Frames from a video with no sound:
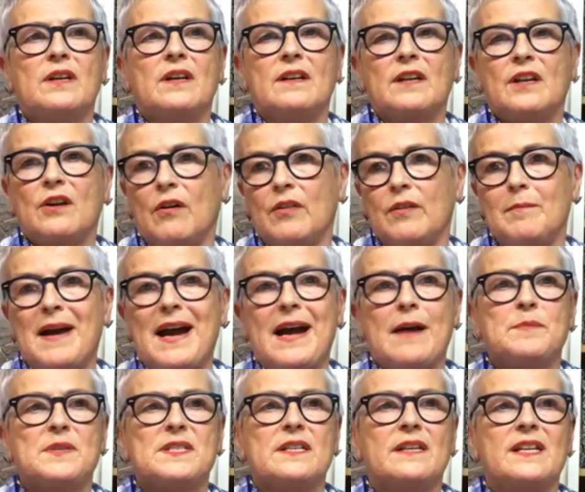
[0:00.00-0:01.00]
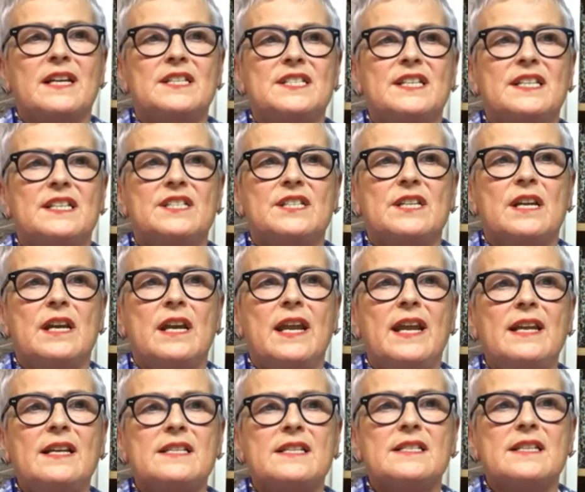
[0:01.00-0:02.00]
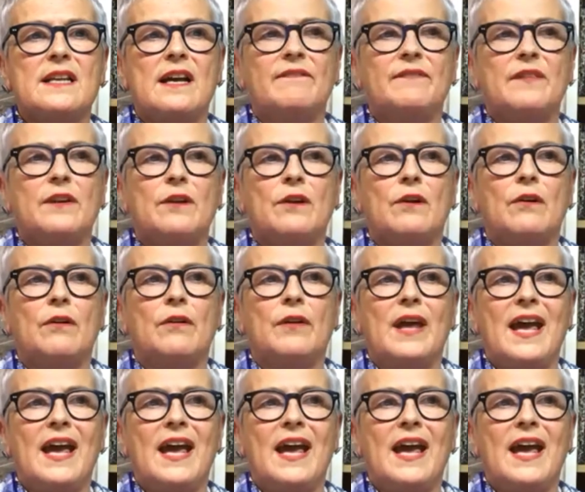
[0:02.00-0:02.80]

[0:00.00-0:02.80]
and got the maps, and I did Nice, Avignon,